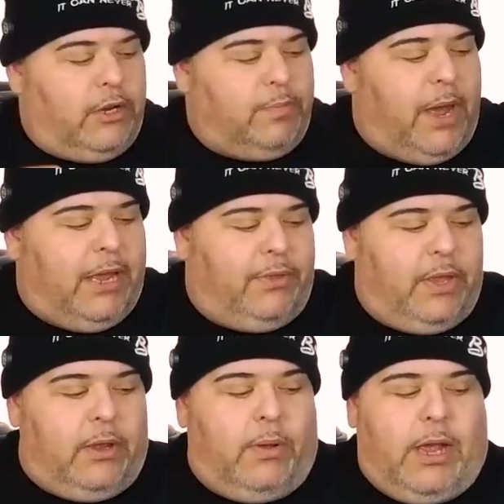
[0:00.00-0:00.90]
Here's my
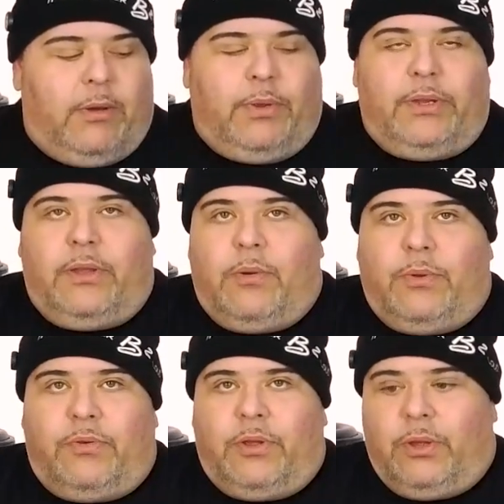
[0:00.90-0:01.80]
thing. I always
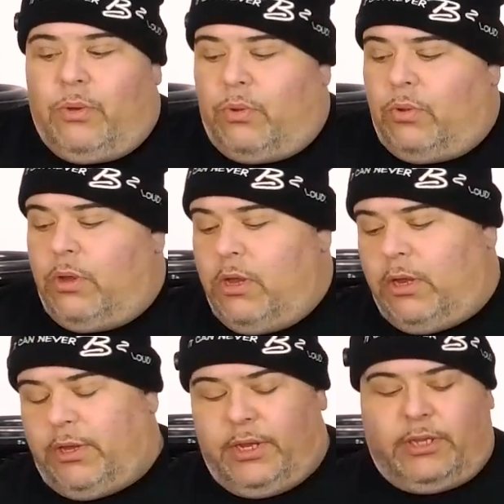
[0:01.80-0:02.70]
thought it was really cool
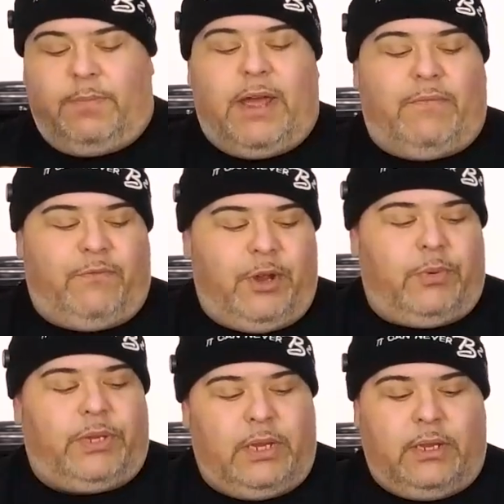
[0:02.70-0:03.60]
because it's about
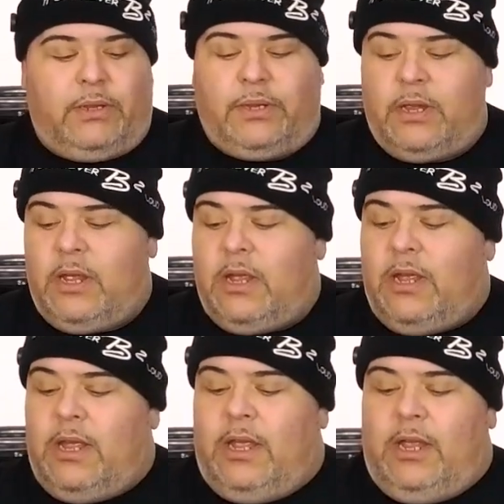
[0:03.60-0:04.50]
frequencies.
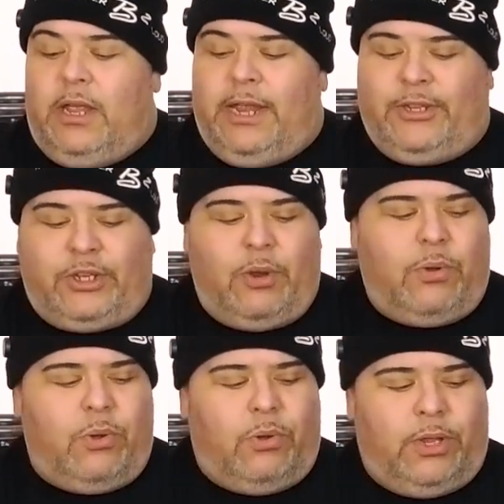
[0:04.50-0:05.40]
It's
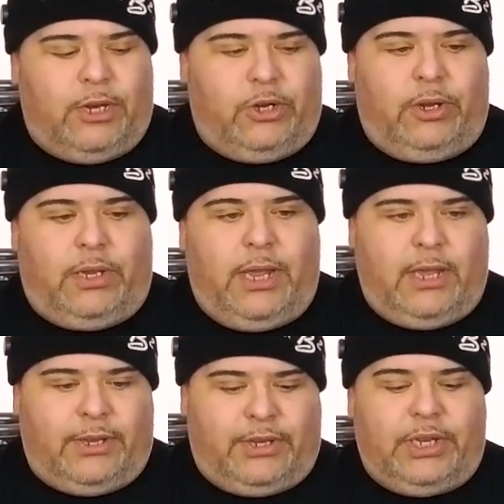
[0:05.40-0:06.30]
so cool that you can
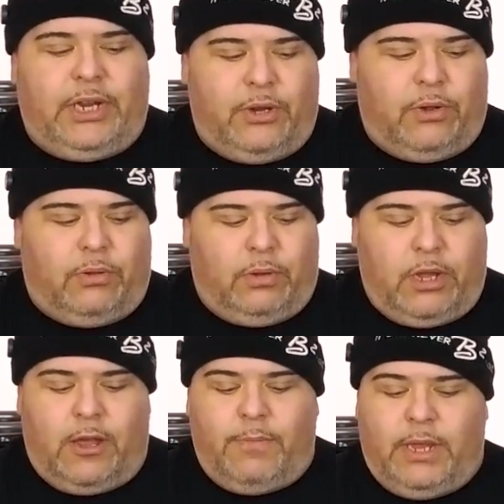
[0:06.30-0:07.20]
take a
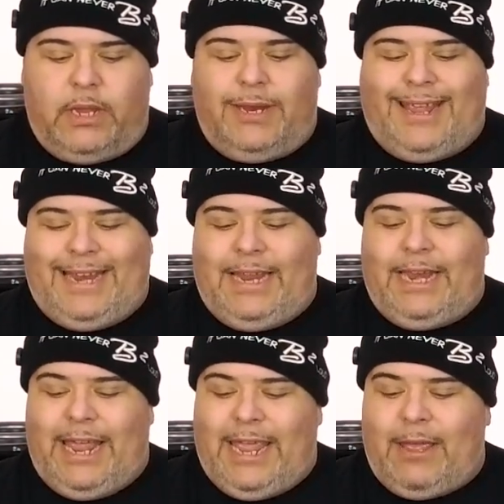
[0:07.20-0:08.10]
signal, come in, and
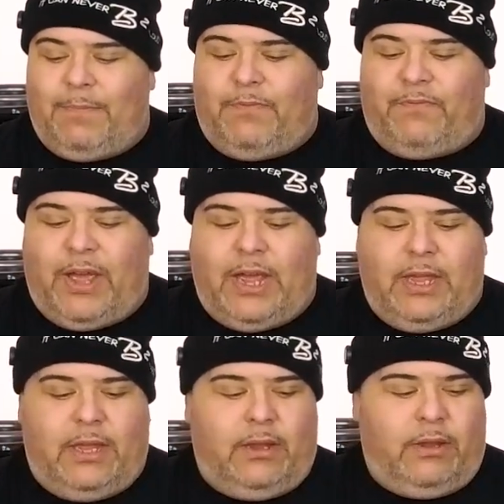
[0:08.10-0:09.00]
then
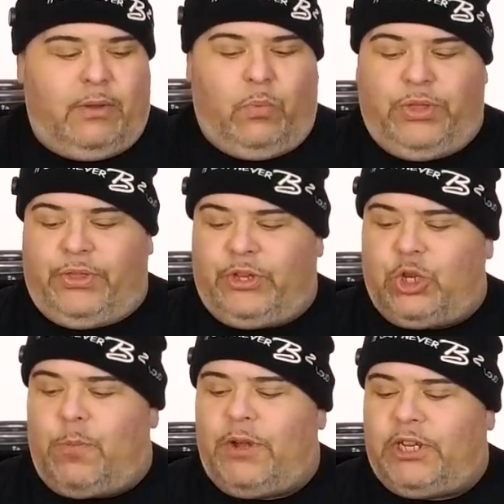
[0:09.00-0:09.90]
amplify it with
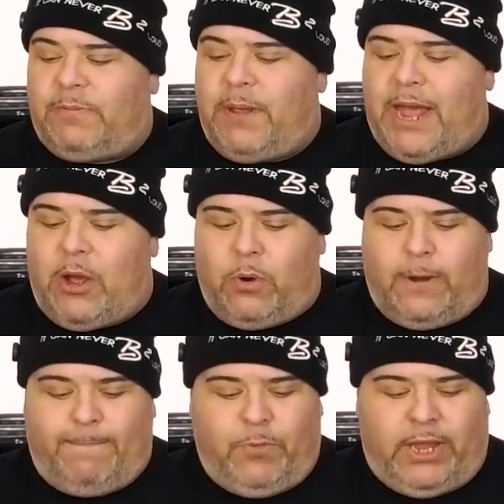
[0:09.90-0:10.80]
so much
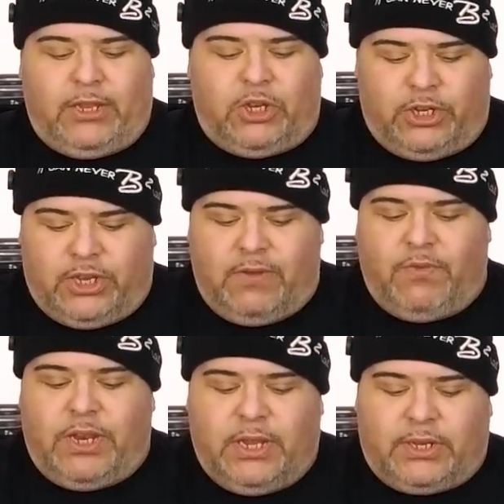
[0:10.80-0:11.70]
power. Like just
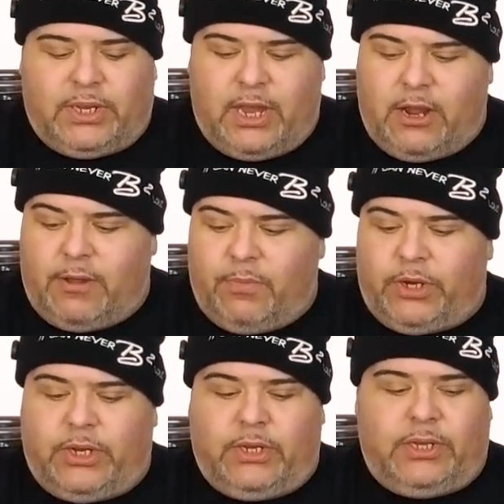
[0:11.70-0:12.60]
even this
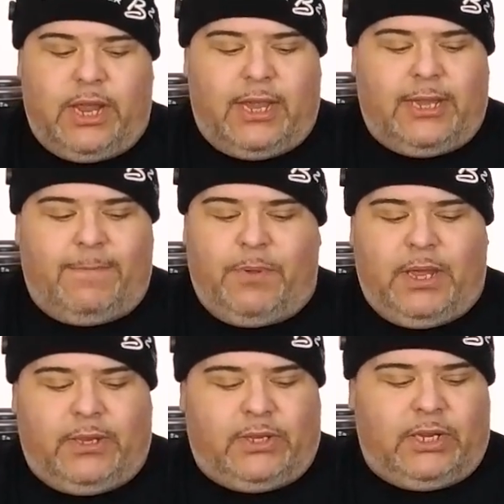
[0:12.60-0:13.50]
setup, which is not that
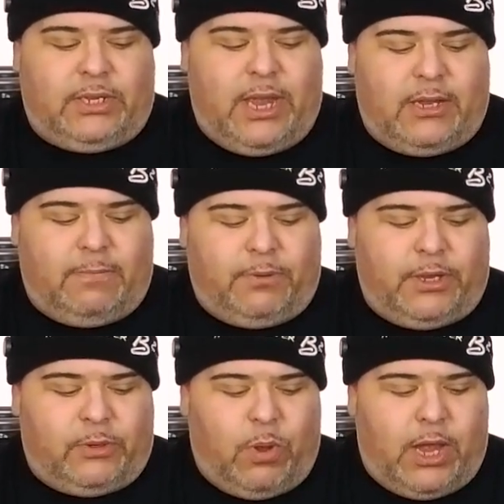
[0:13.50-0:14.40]
big, 6,000
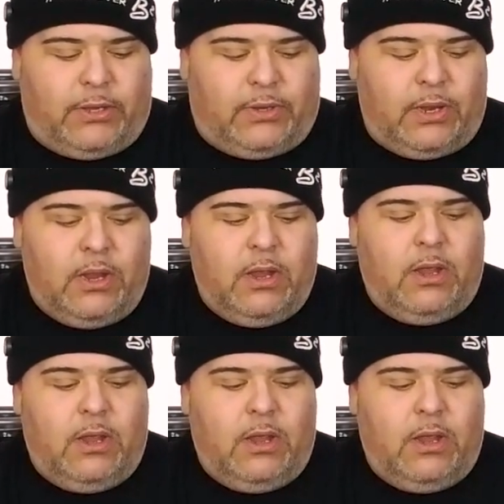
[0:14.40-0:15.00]
plus watts,